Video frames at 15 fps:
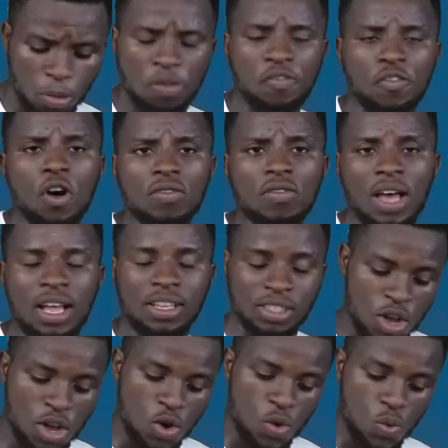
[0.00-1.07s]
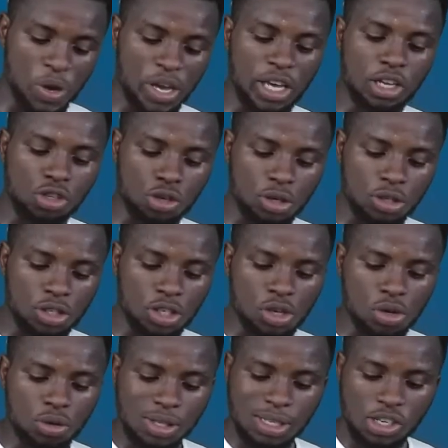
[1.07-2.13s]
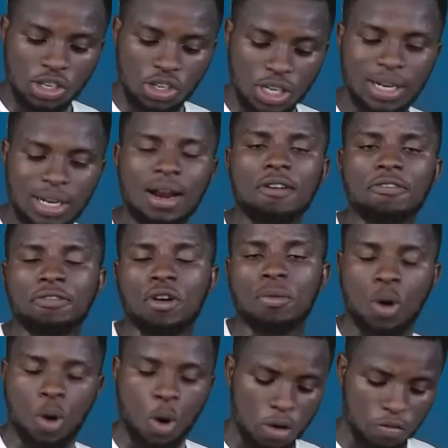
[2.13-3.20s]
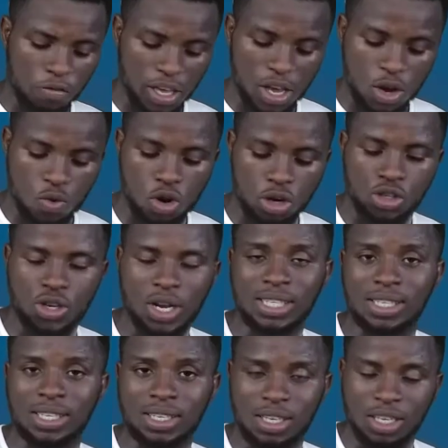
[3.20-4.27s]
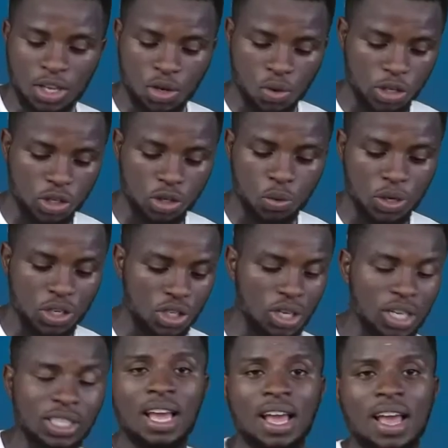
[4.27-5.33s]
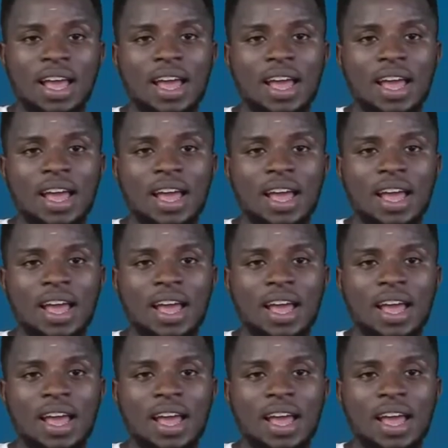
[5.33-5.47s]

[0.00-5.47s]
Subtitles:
But before that, we introduced the general form of a quadratic equation, which is